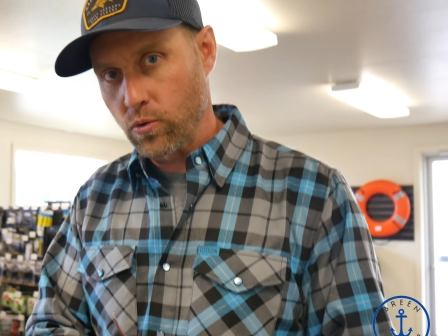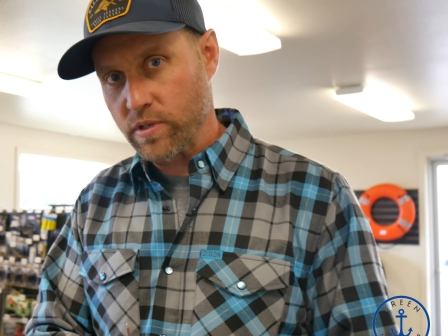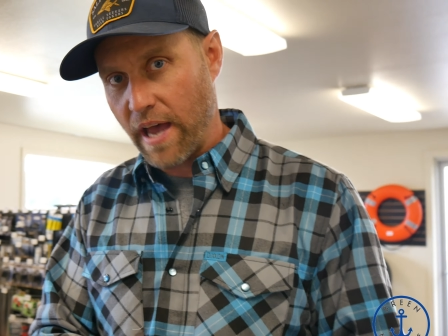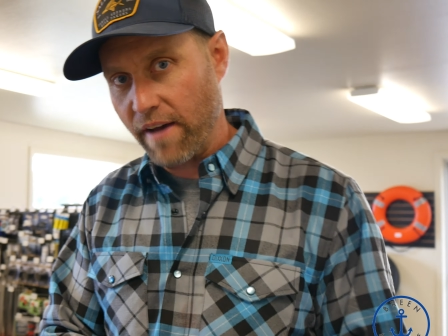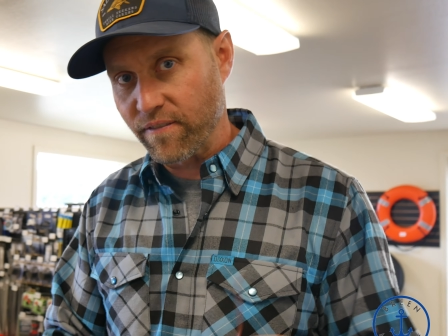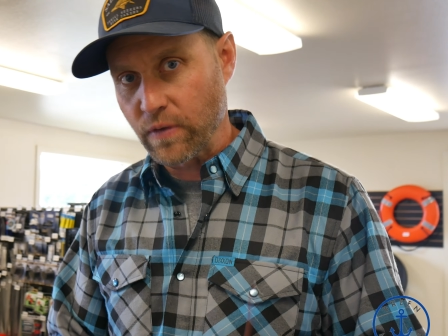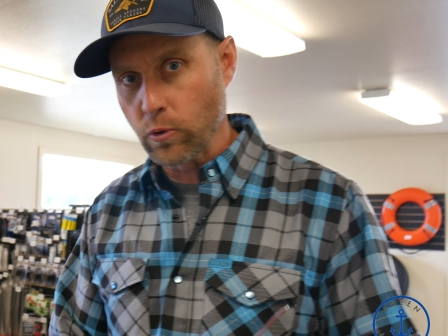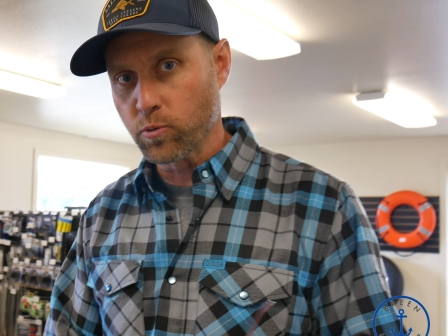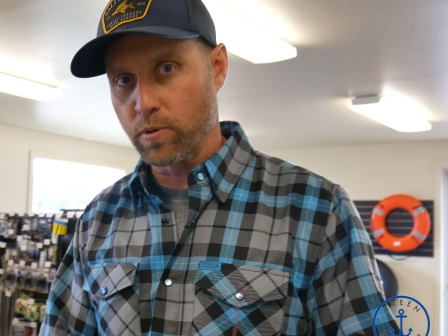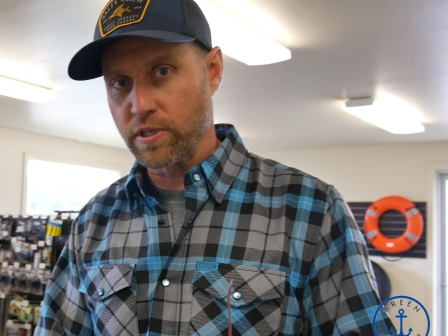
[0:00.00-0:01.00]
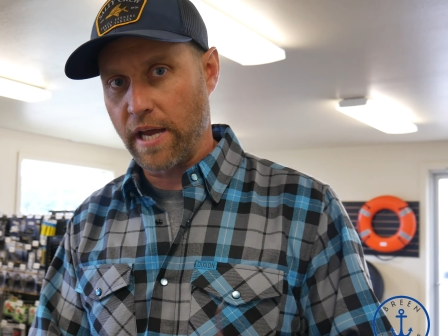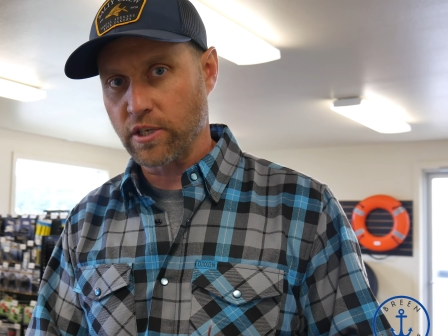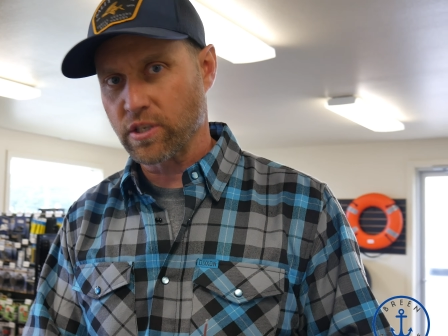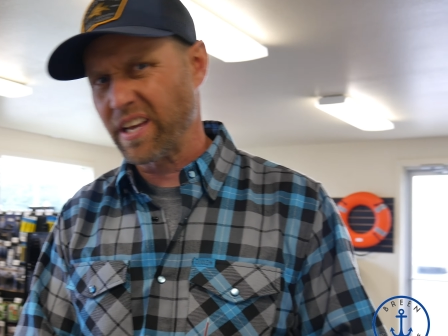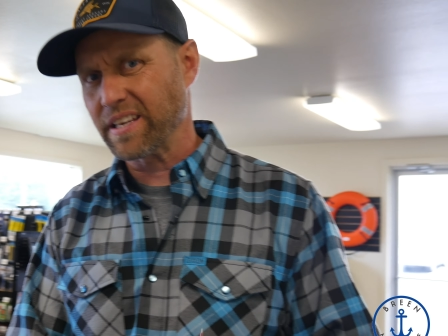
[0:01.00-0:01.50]
is have fuse
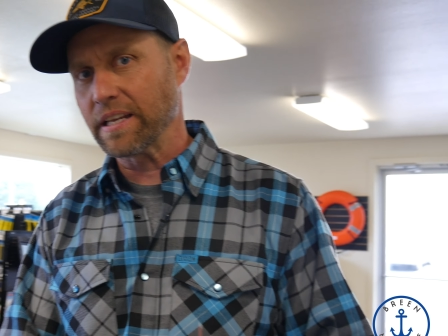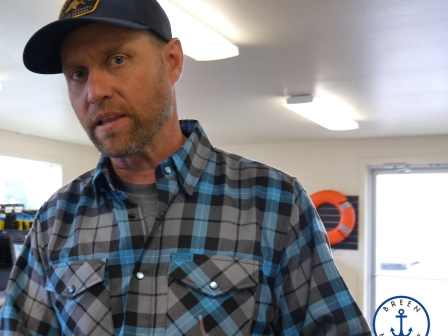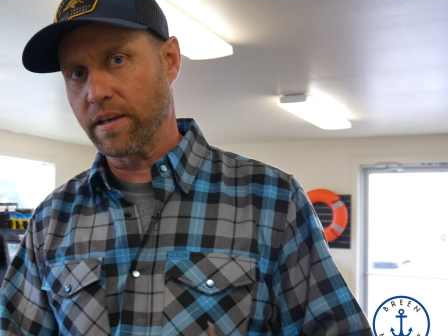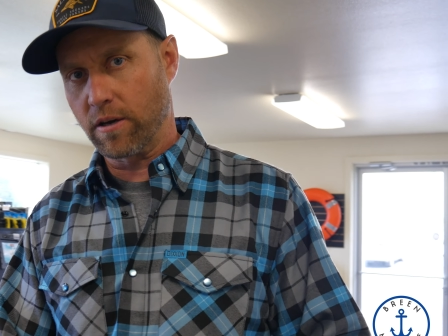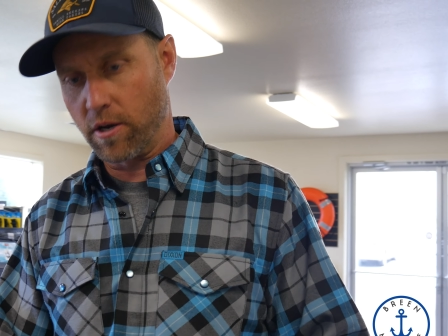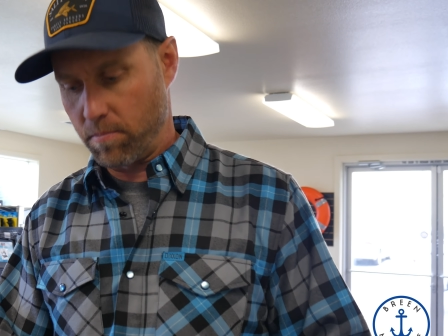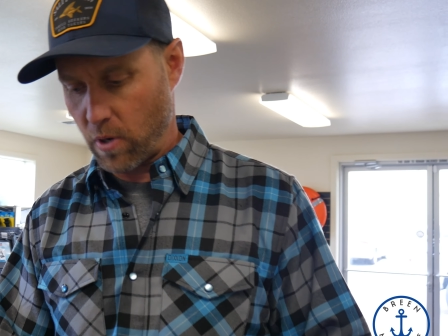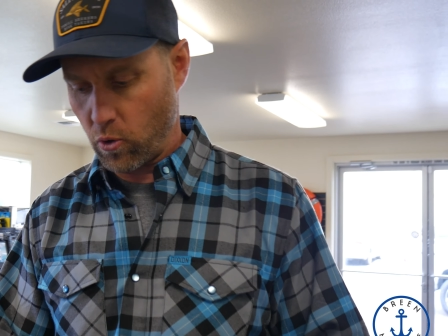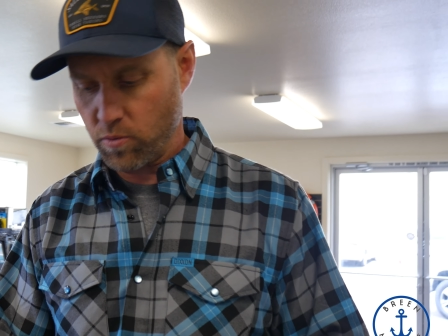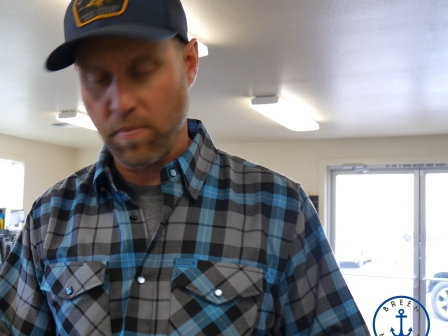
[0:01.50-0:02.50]
protection, like anything on a boat.